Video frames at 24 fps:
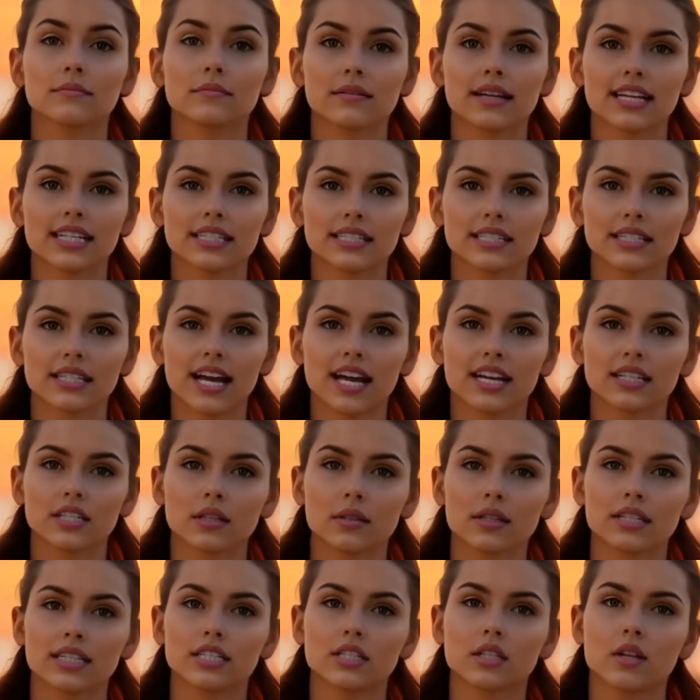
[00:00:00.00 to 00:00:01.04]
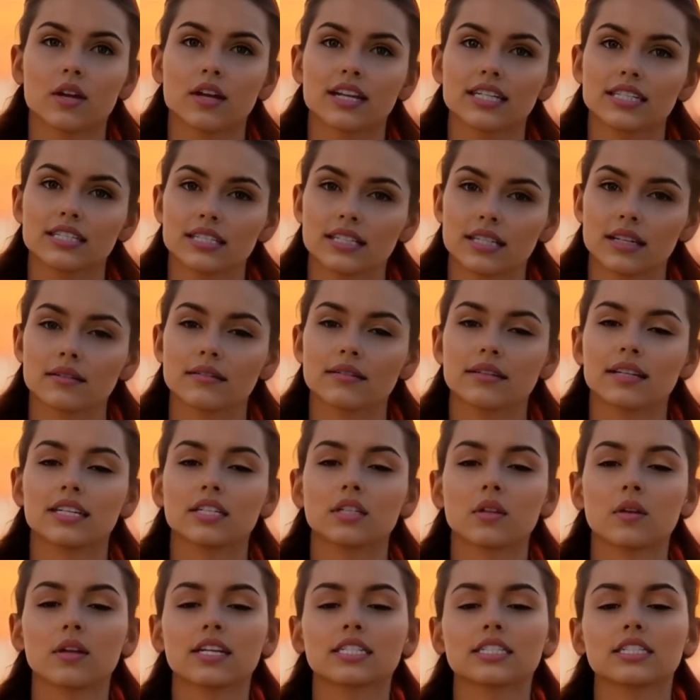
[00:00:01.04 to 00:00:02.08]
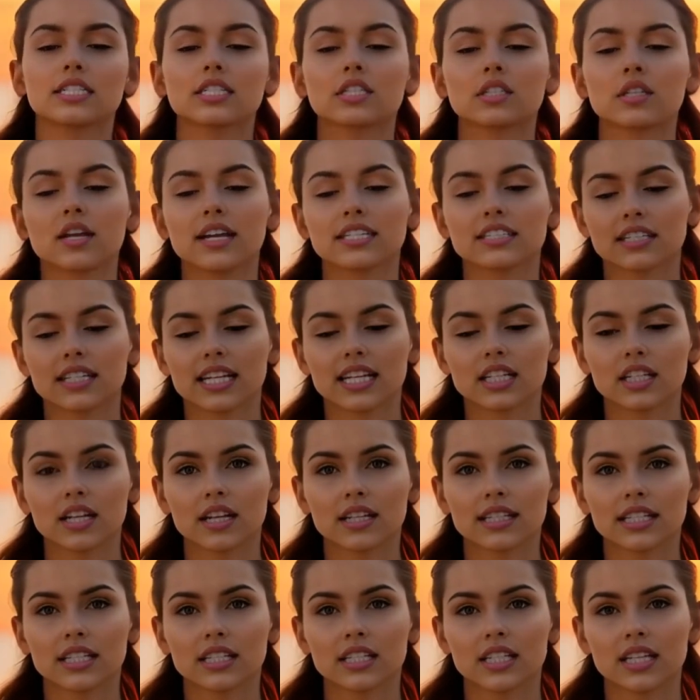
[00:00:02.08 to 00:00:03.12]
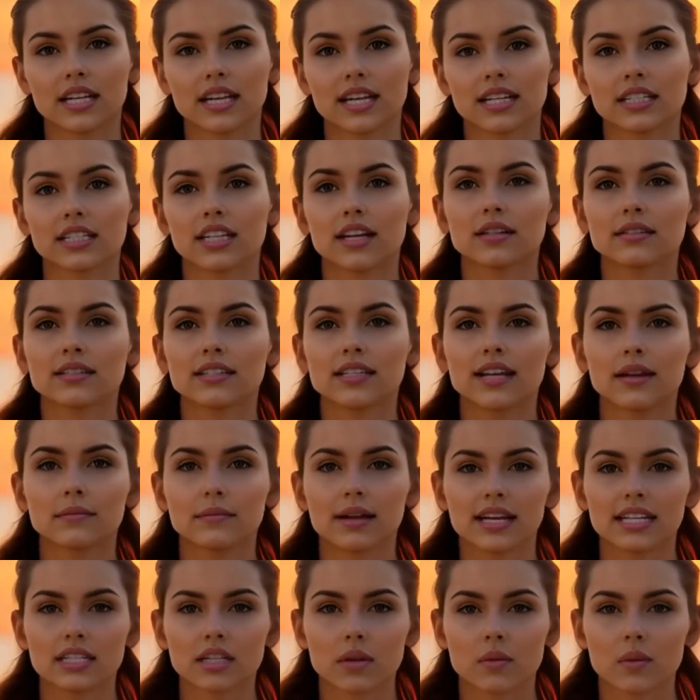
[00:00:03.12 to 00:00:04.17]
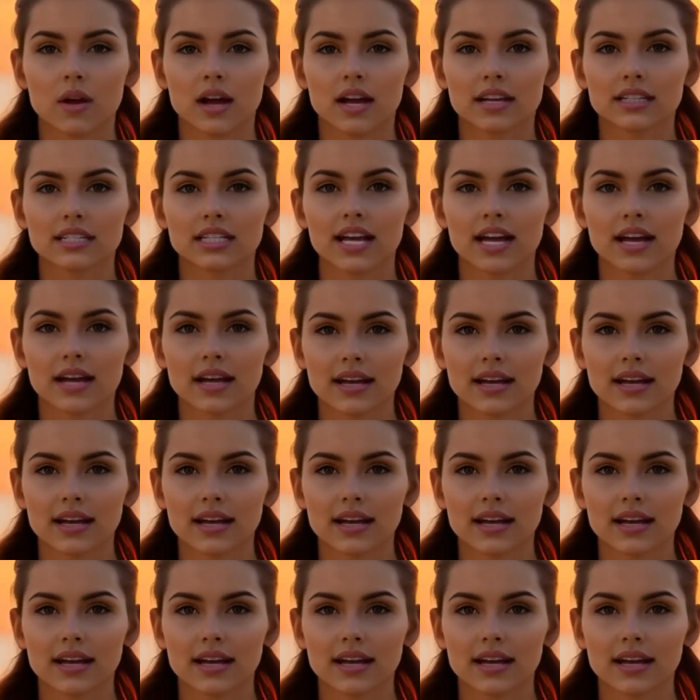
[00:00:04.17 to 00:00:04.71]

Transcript: It starts with a choice to trust that God is good, no matter what,